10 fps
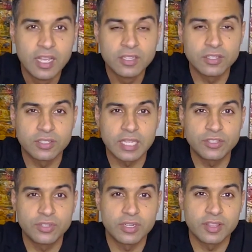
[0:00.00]
So stay
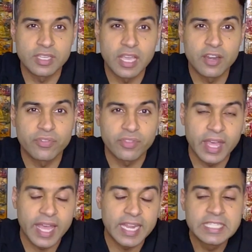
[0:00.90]
tuned at the end for
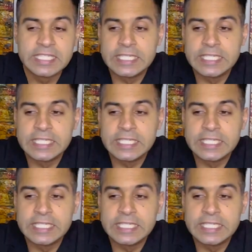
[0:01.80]
that.